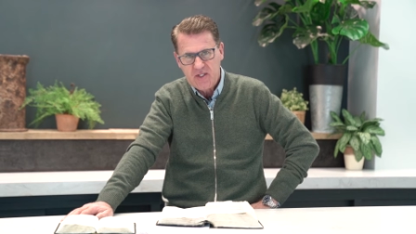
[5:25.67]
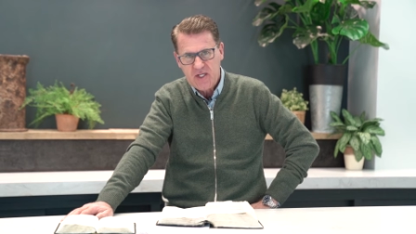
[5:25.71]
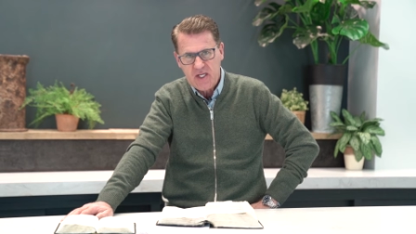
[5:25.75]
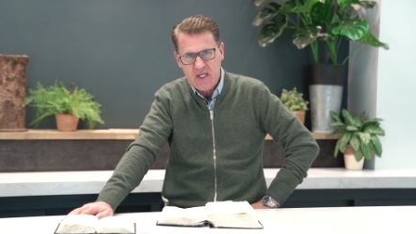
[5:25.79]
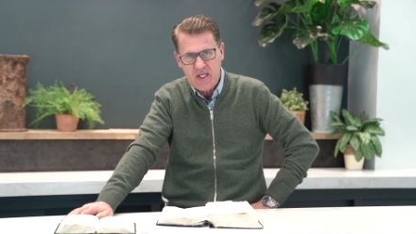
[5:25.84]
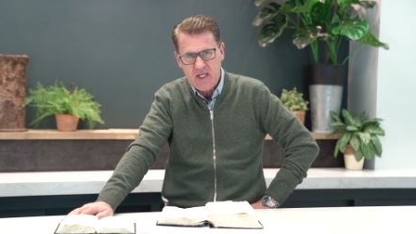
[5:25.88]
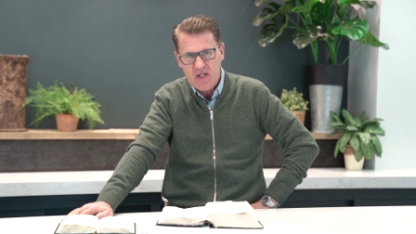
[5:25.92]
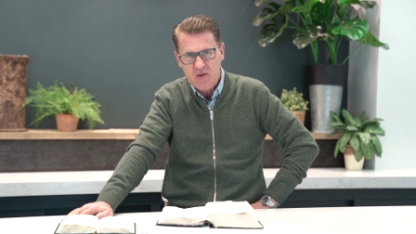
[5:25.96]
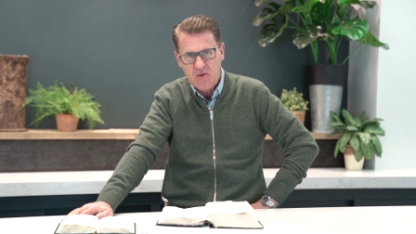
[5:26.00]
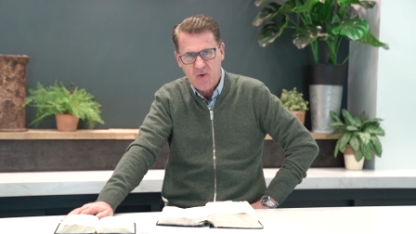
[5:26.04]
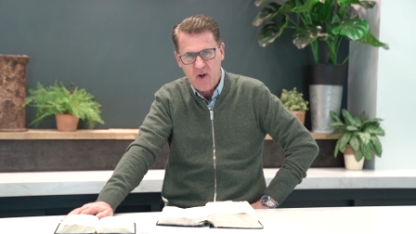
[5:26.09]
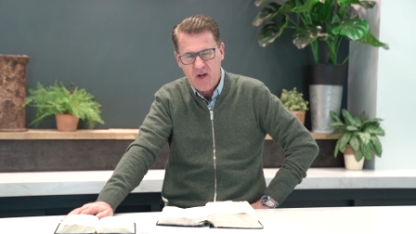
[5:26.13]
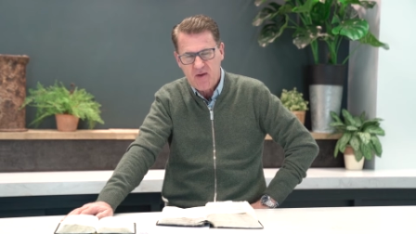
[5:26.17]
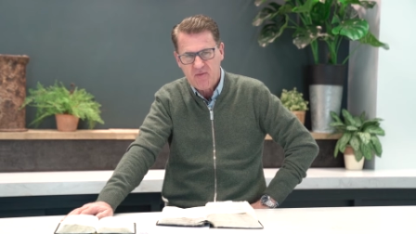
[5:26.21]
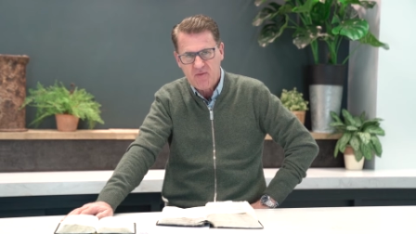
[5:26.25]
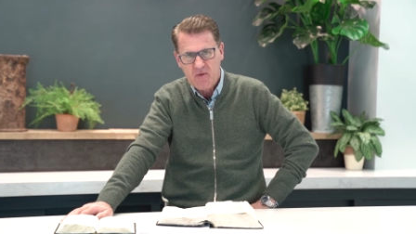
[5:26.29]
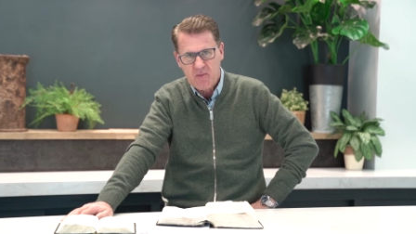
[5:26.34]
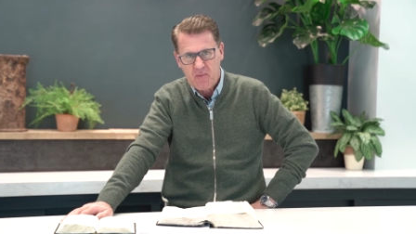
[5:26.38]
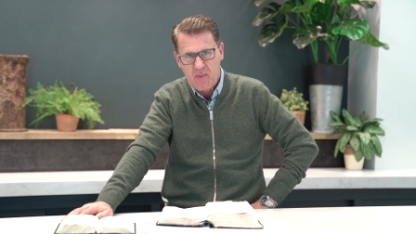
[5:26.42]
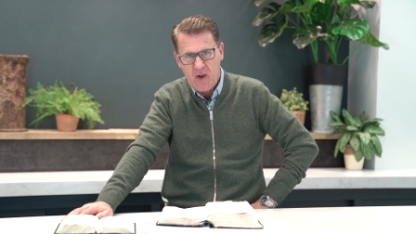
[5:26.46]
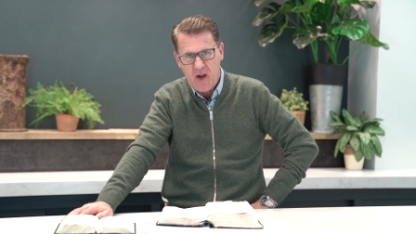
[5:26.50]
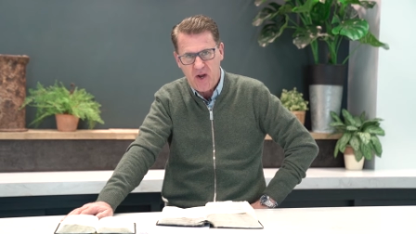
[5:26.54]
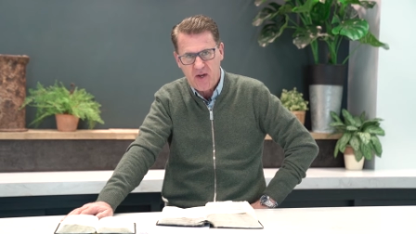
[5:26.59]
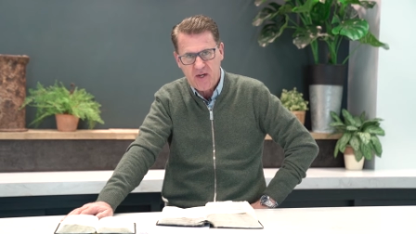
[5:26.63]
to heal
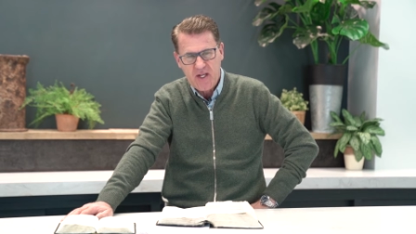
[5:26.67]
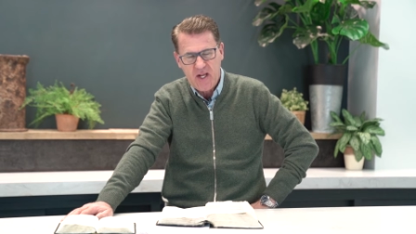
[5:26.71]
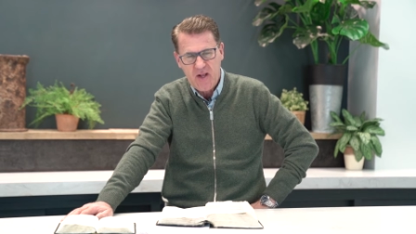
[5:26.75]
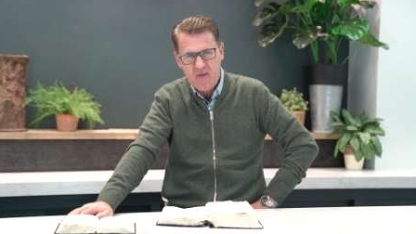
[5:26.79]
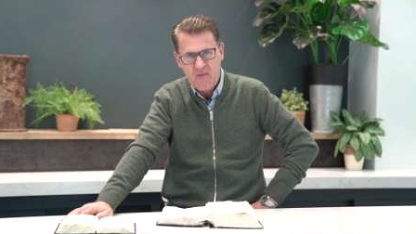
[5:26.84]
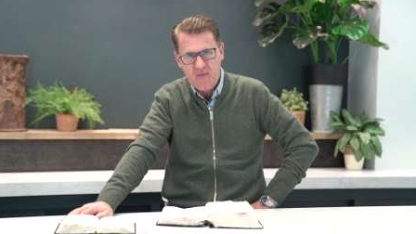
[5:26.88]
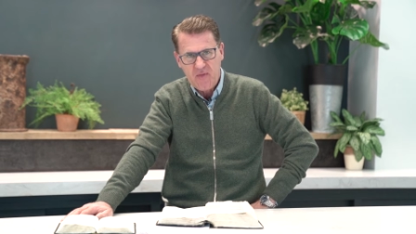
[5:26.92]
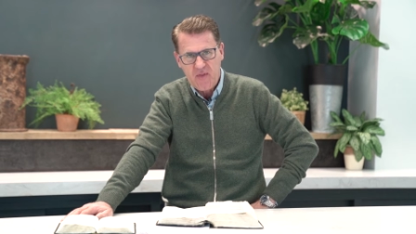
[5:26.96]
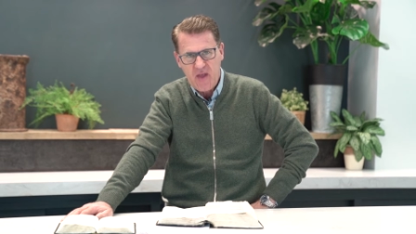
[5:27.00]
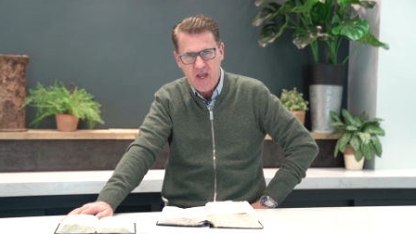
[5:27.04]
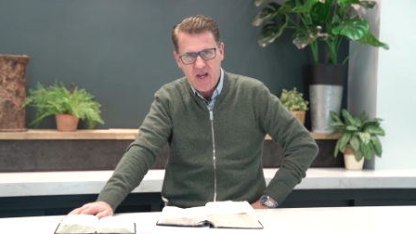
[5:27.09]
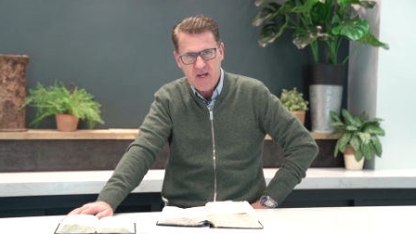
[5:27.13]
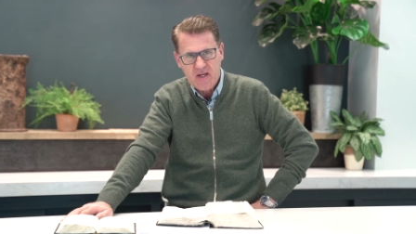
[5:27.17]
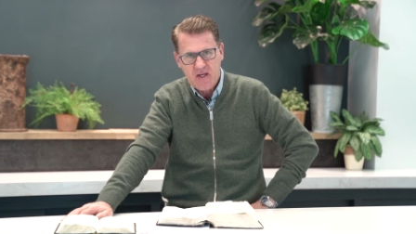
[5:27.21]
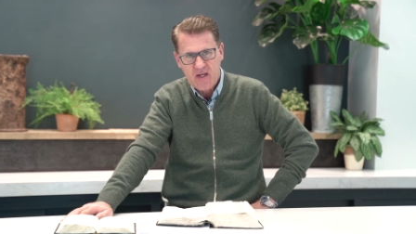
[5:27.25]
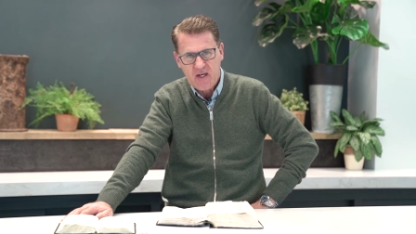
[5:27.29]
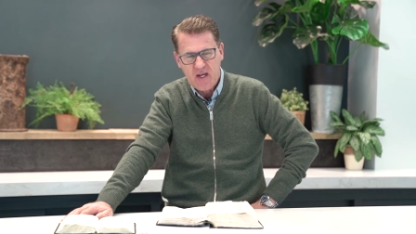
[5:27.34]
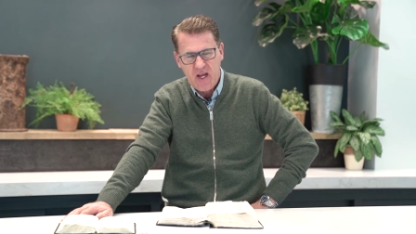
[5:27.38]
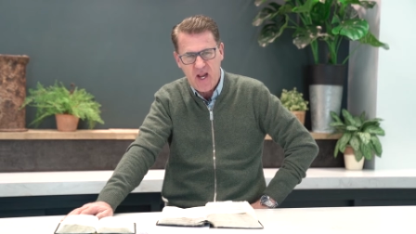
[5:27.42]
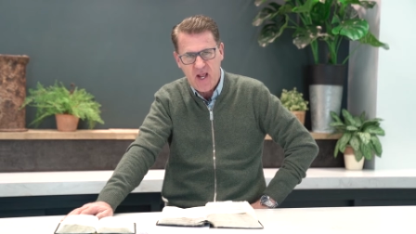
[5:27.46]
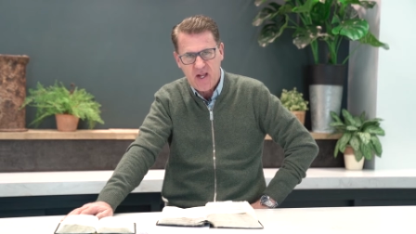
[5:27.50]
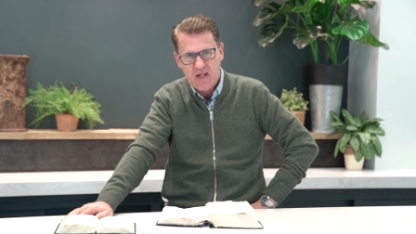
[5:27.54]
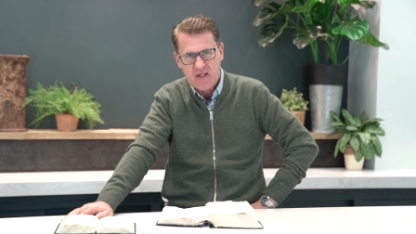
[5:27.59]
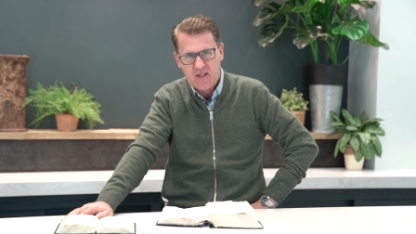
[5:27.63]
everybody. And
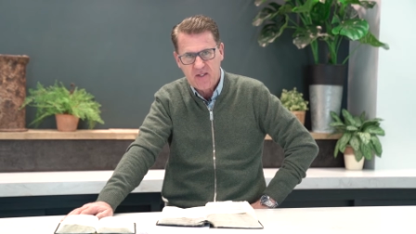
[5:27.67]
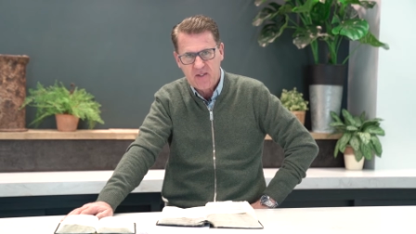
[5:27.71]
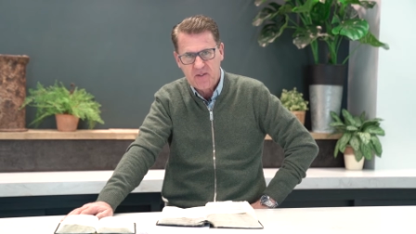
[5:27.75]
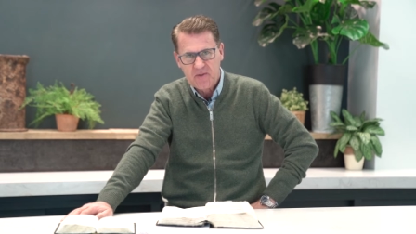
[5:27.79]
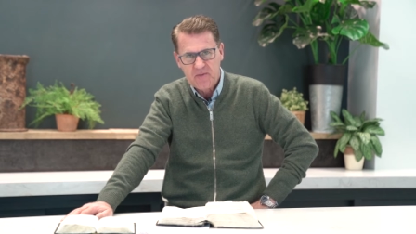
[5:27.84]
then, like,